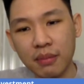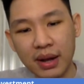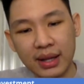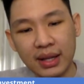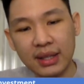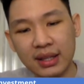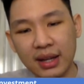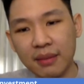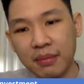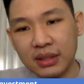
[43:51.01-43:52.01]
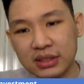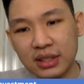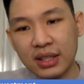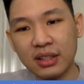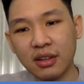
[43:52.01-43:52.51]

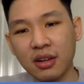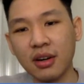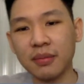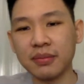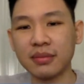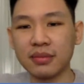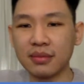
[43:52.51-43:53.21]
marketingcomemastery.com.